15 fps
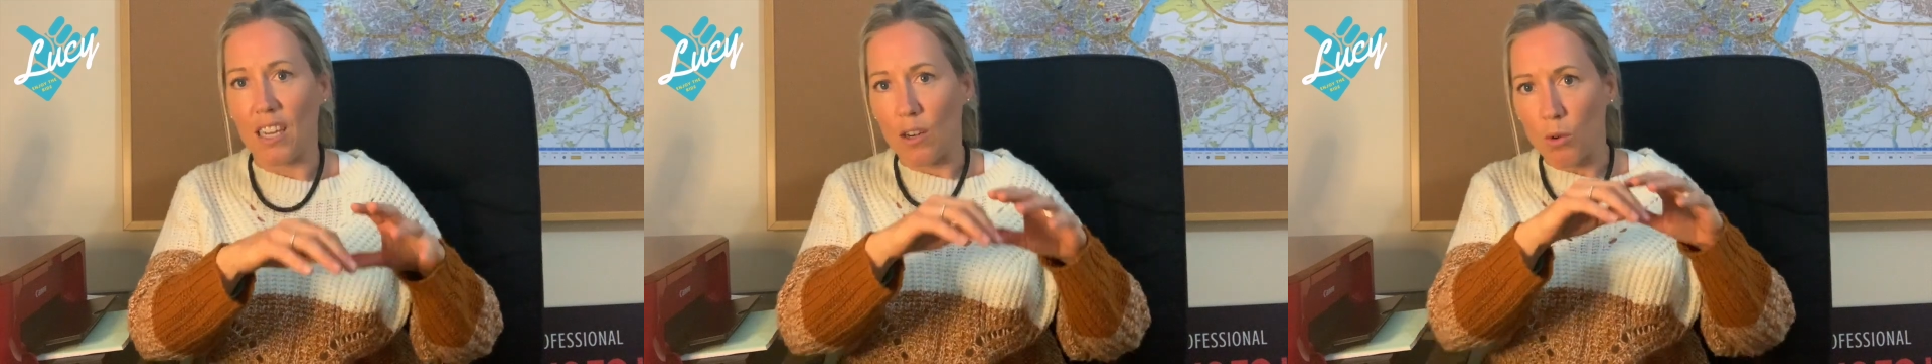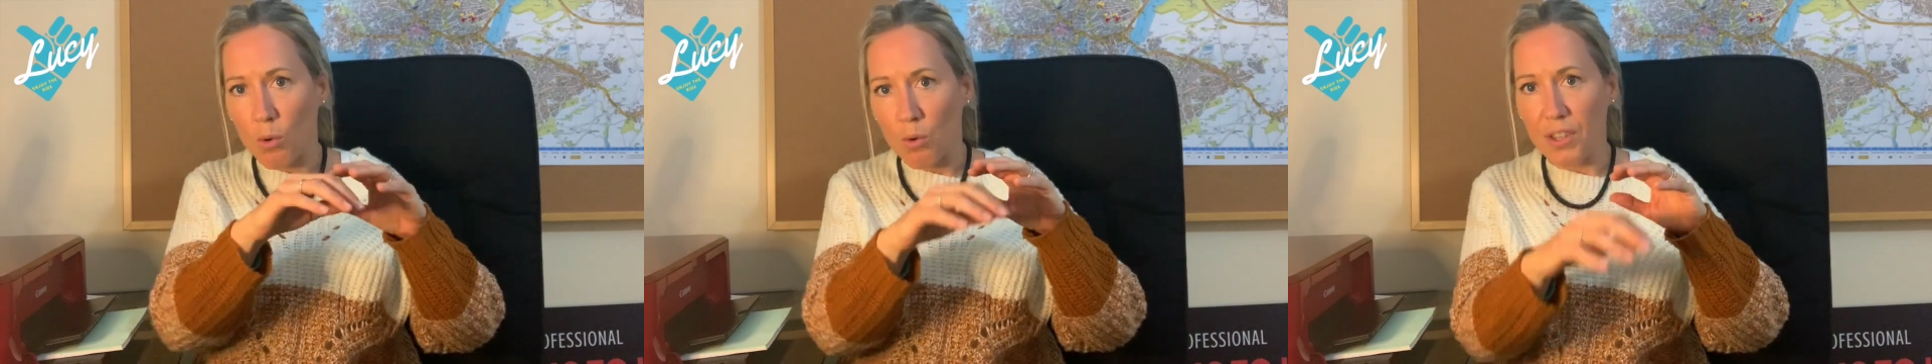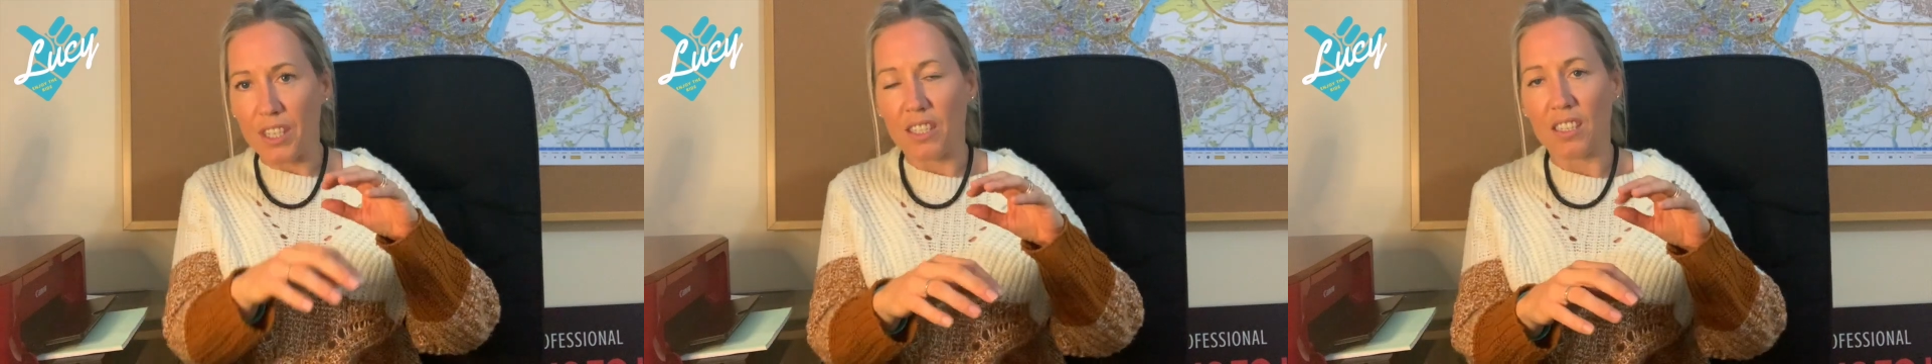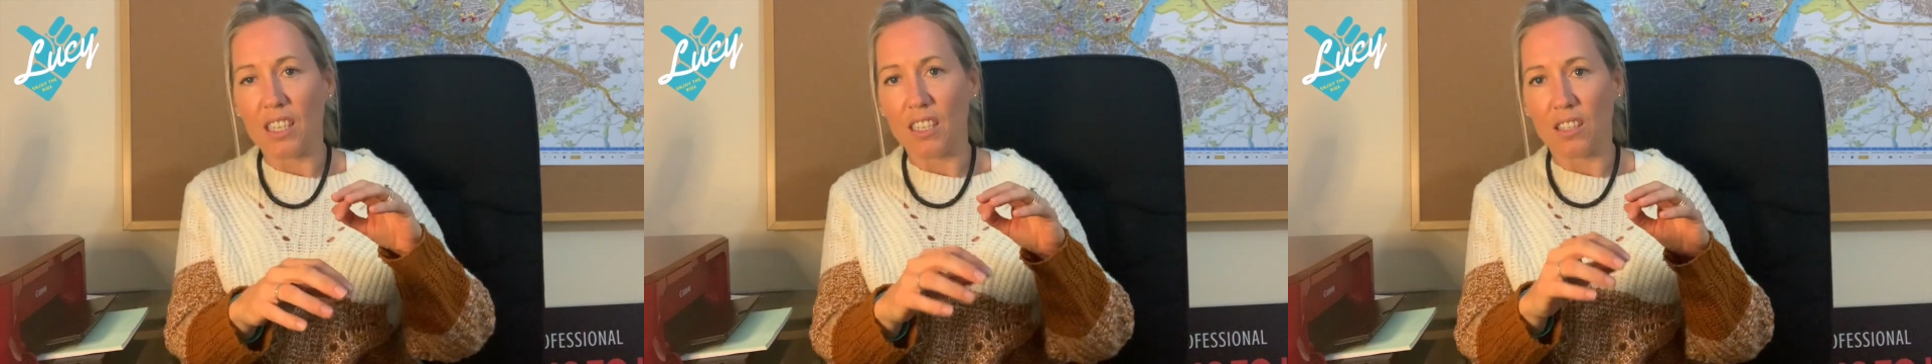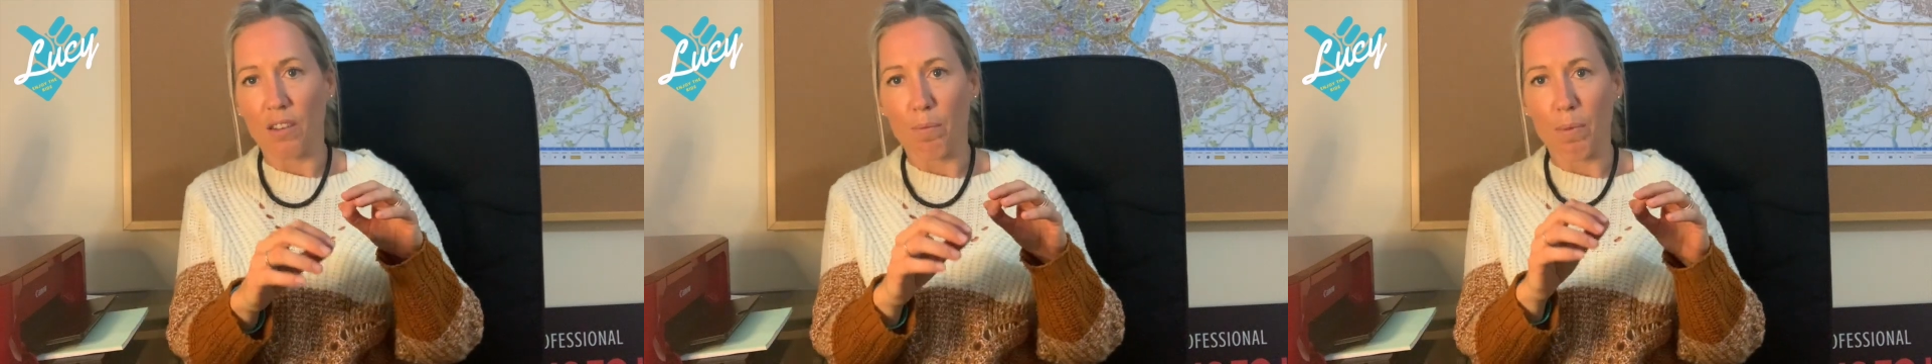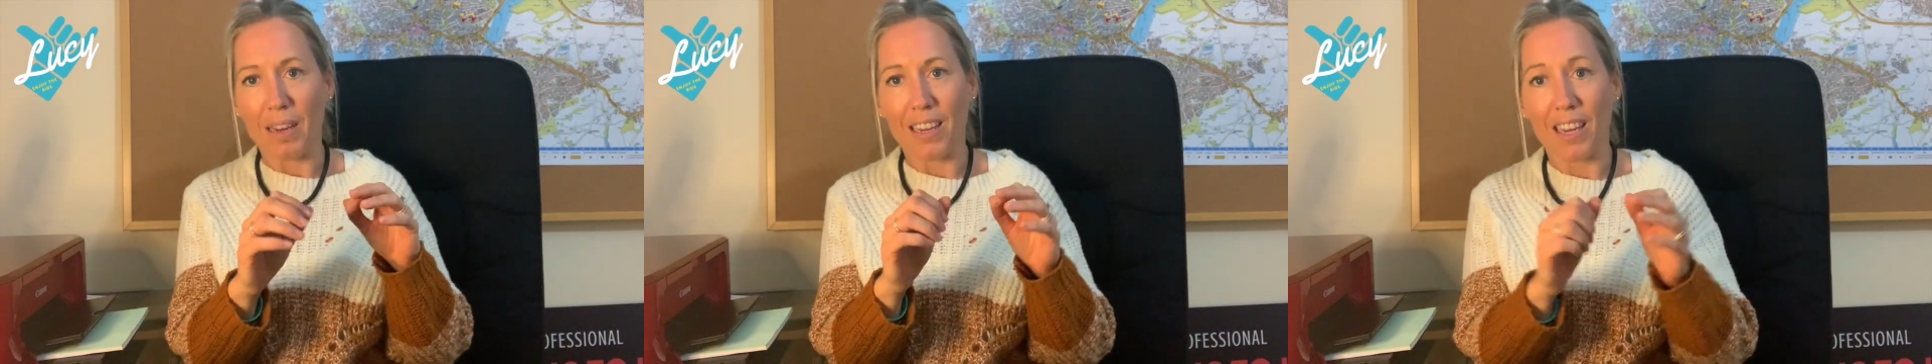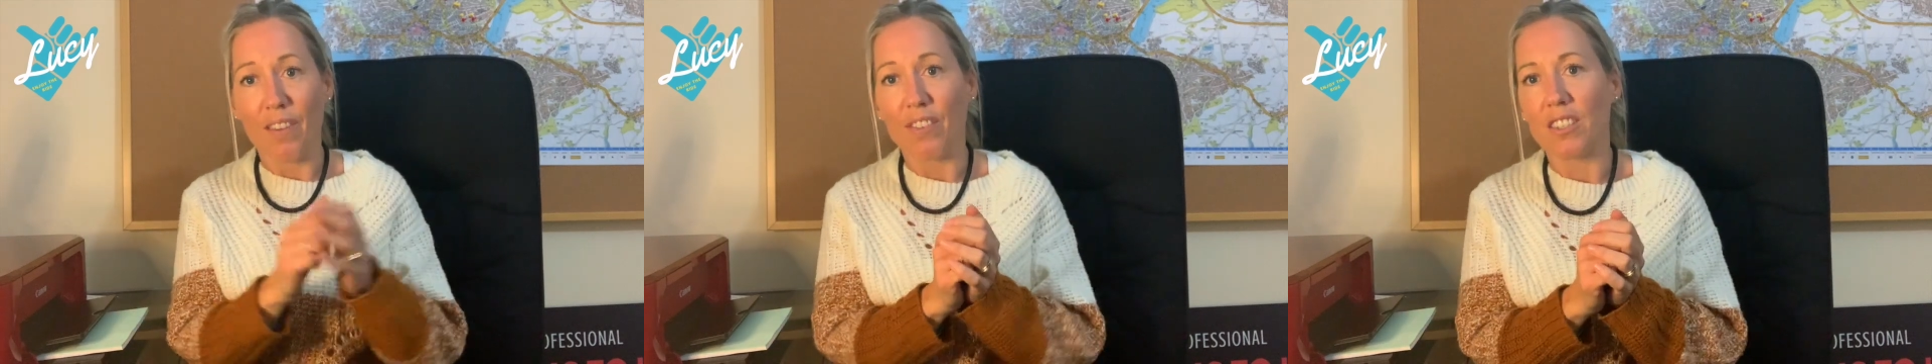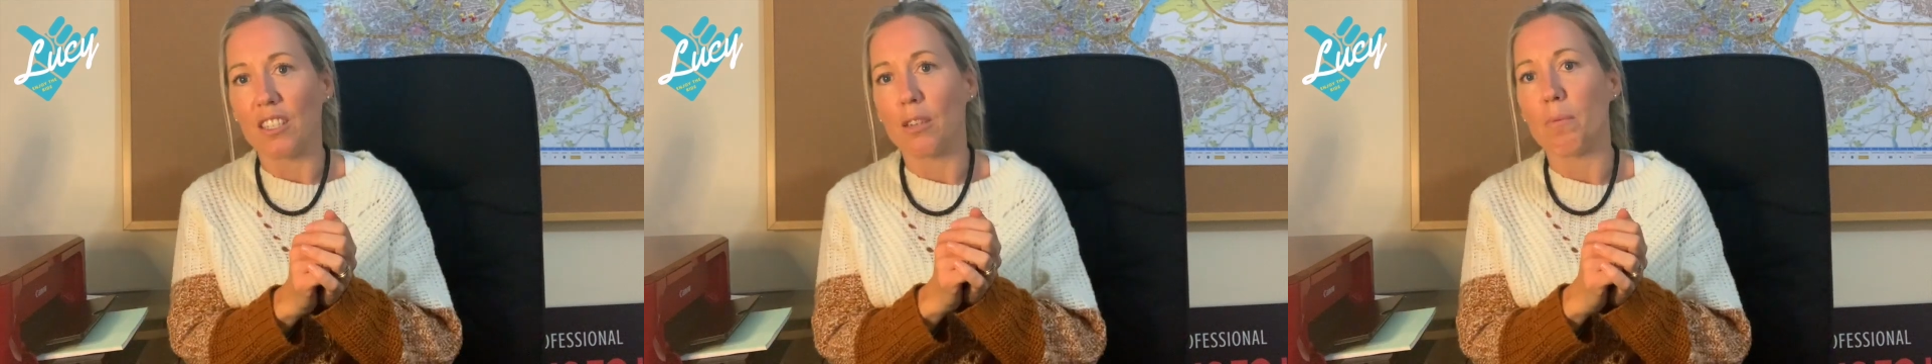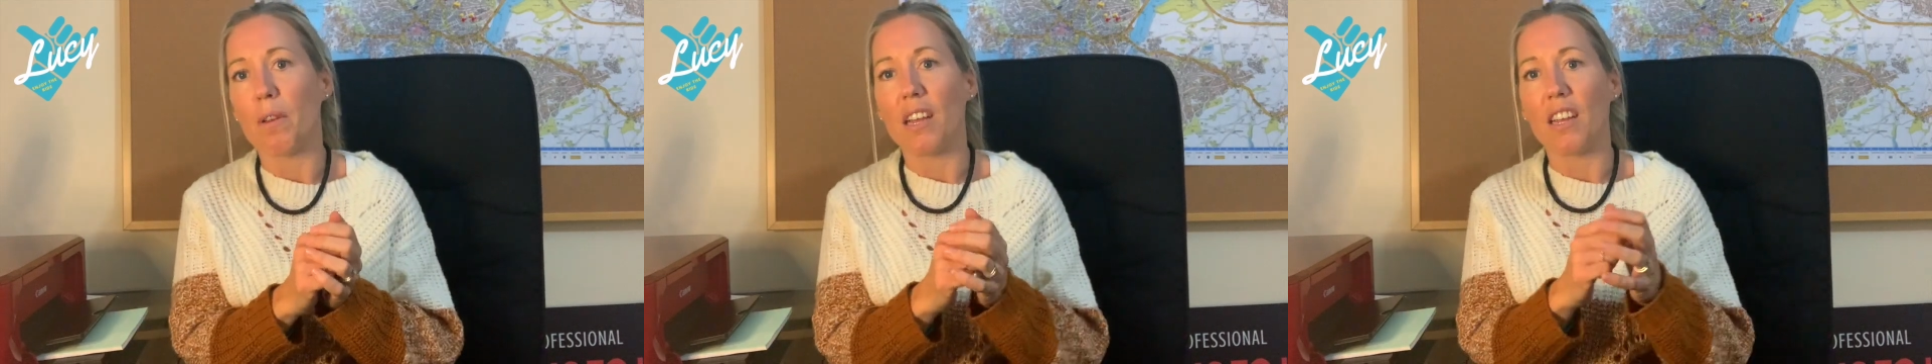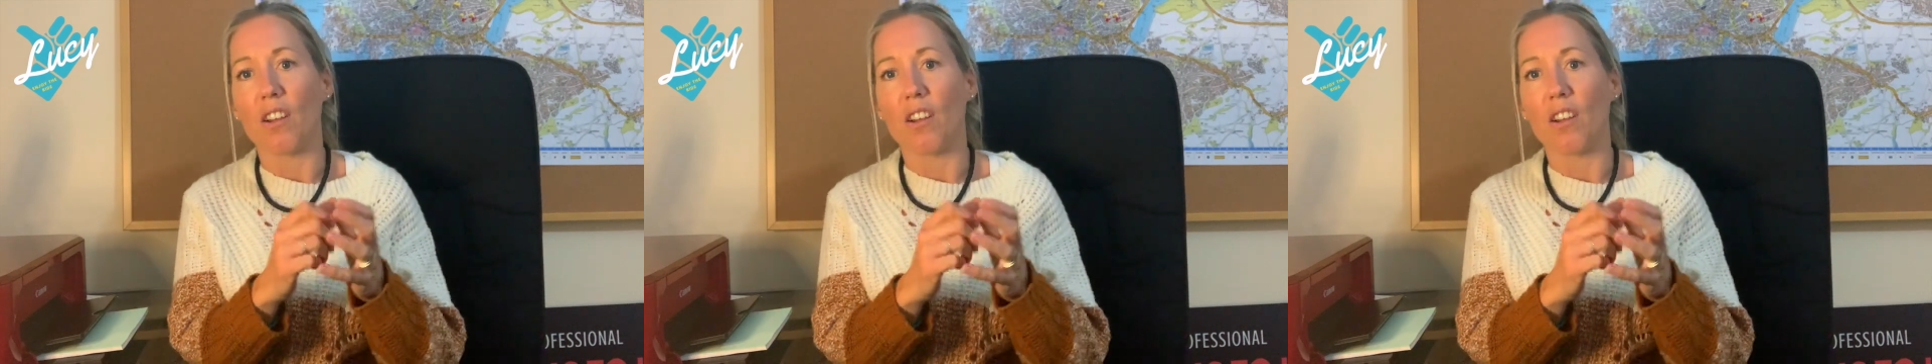and all these things have been given to me,